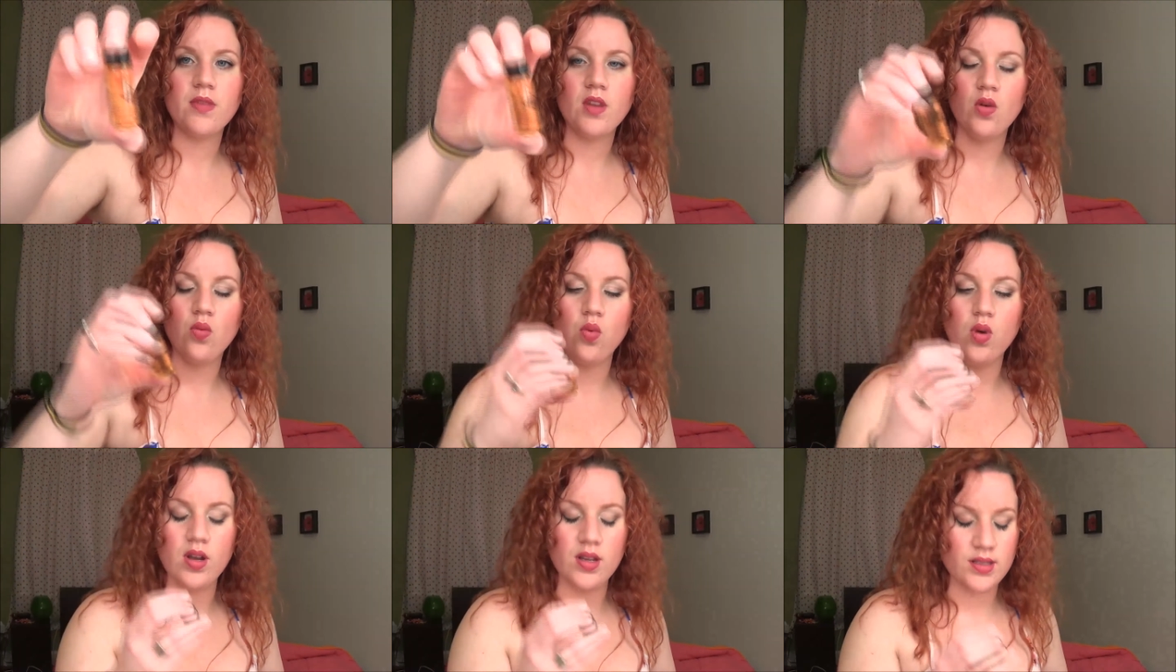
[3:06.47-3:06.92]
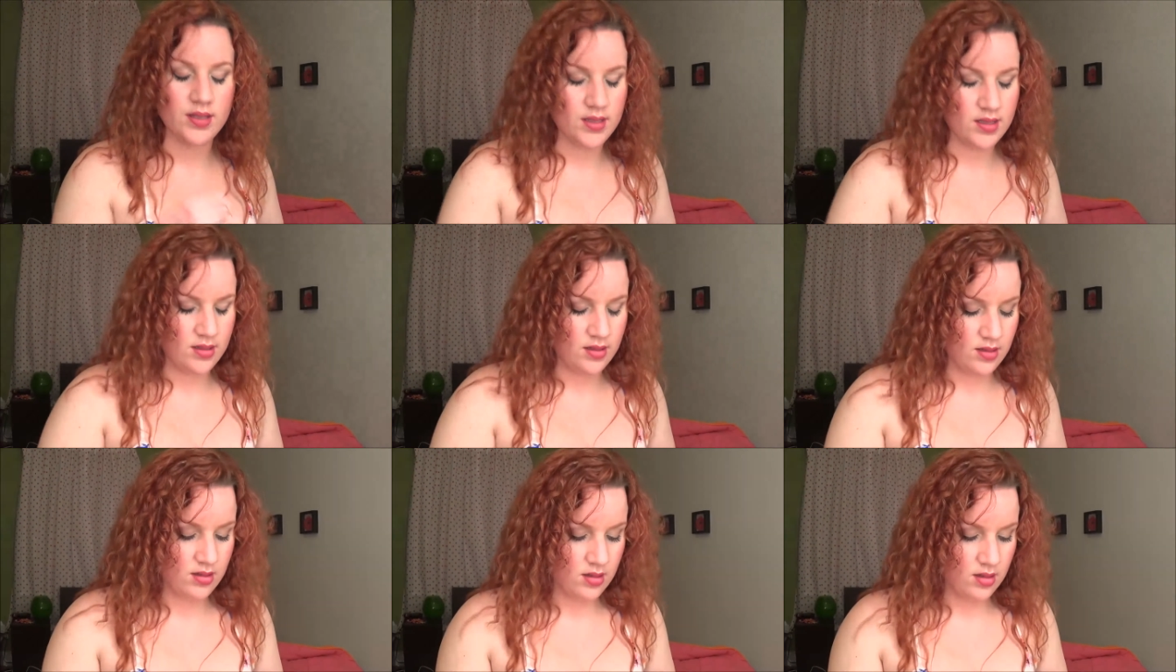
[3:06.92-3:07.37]

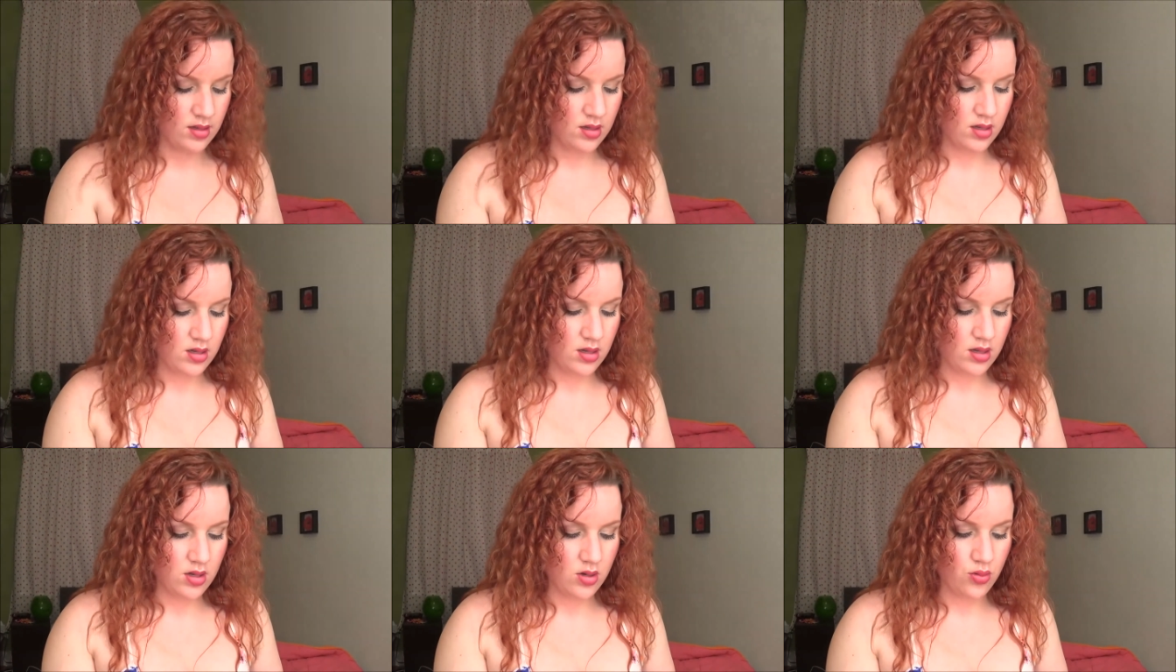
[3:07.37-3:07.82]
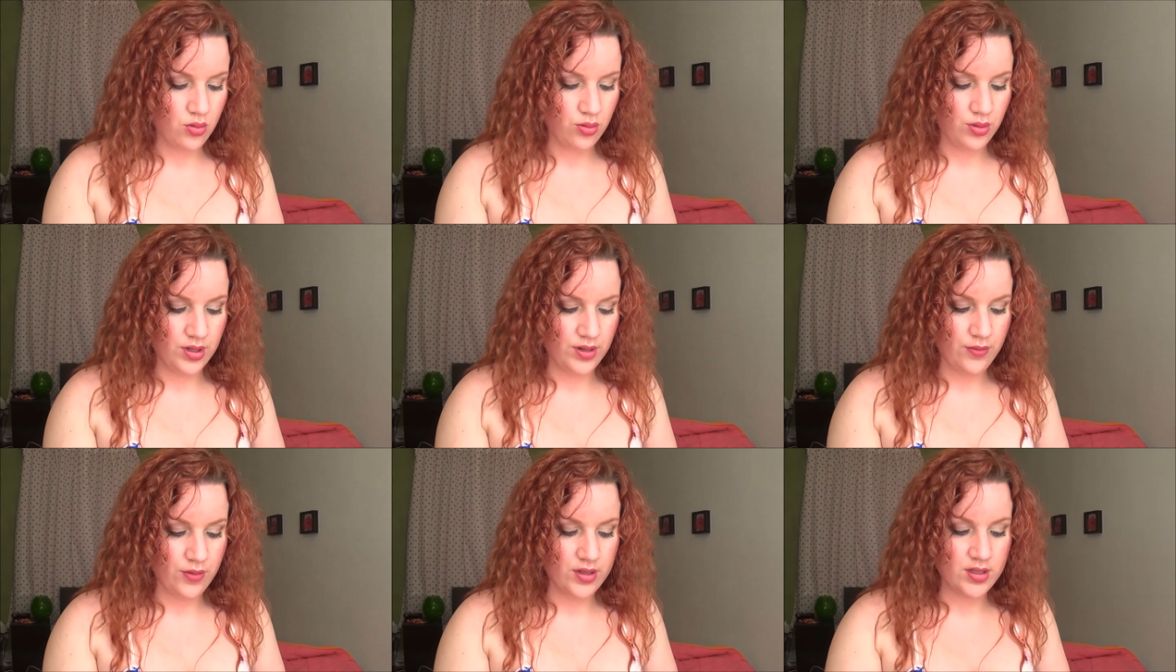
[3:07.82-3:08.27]
was
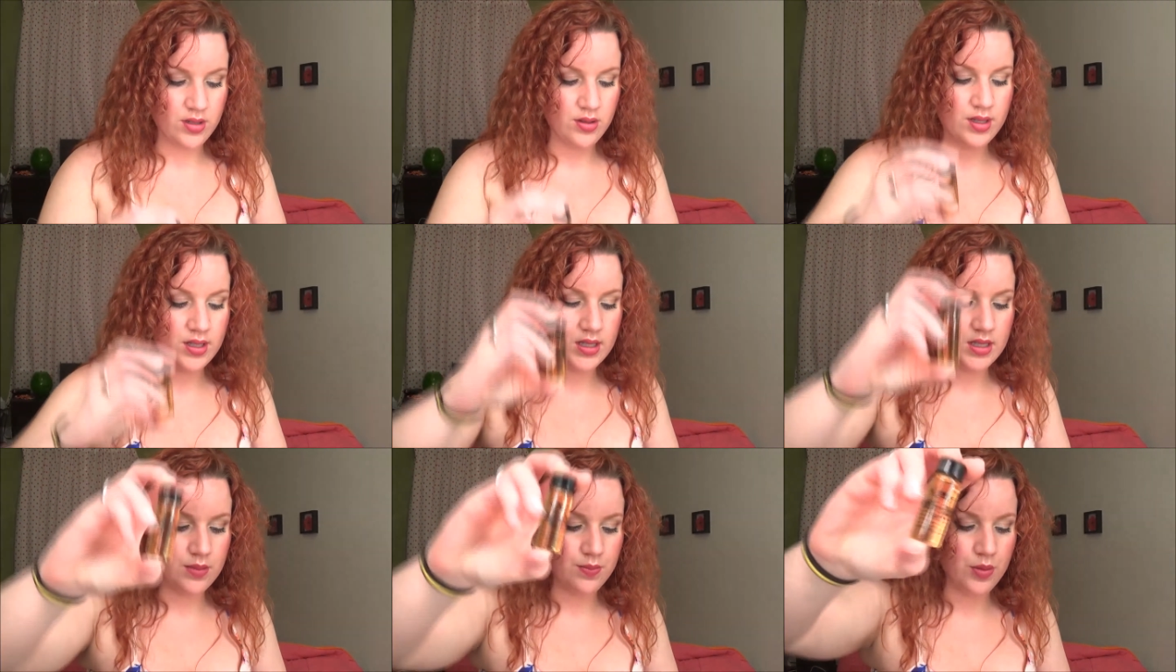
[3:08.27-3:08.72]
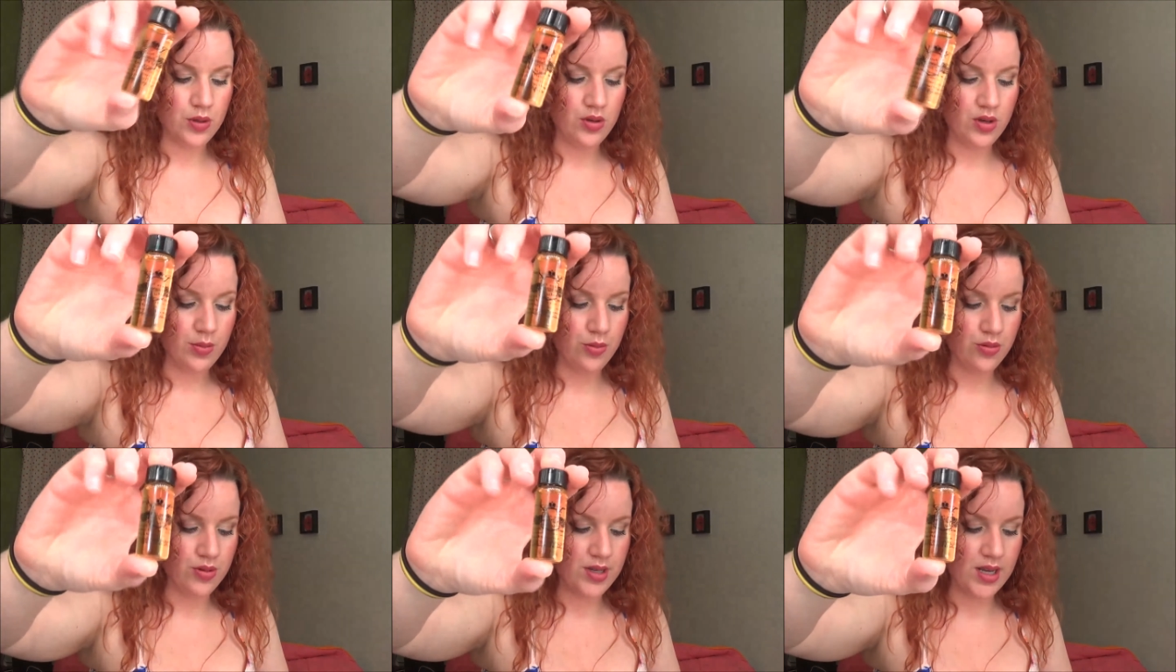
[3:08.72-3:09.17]
cruelty-free. So this is
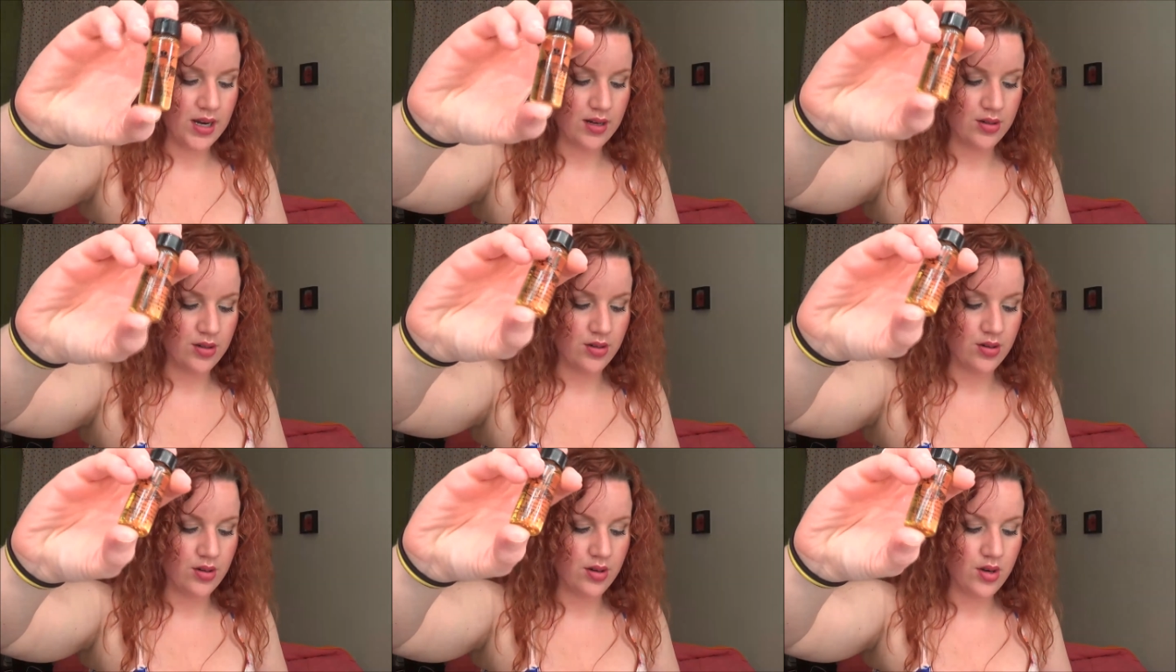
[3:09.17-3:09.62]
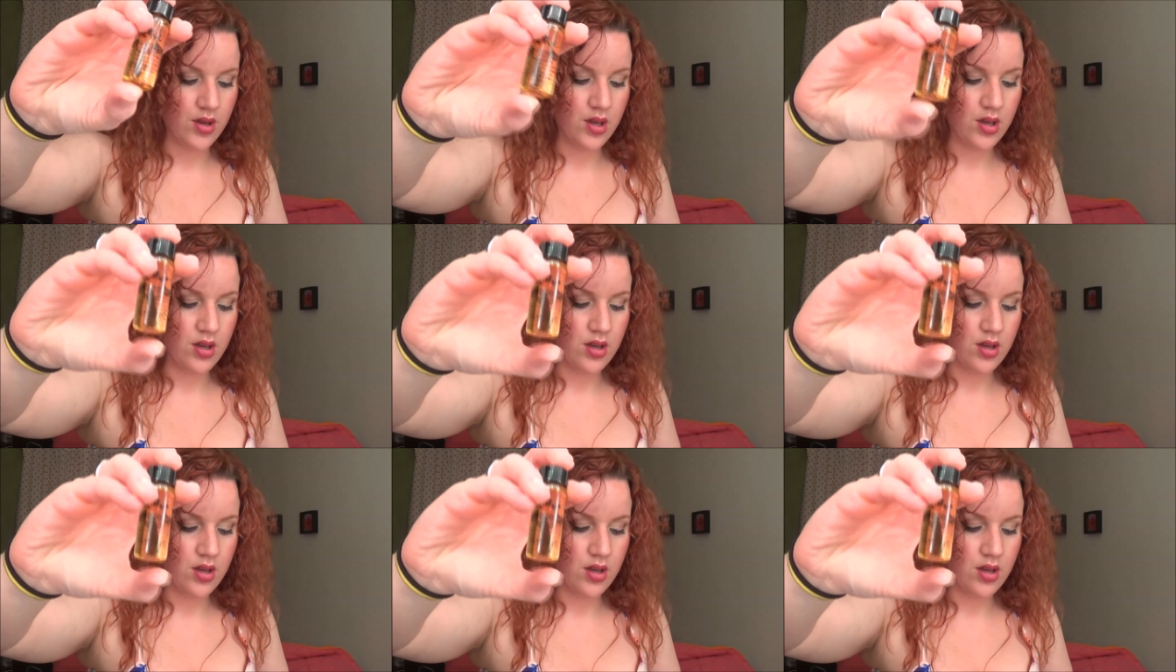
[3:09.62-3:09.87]
Beauty Protector.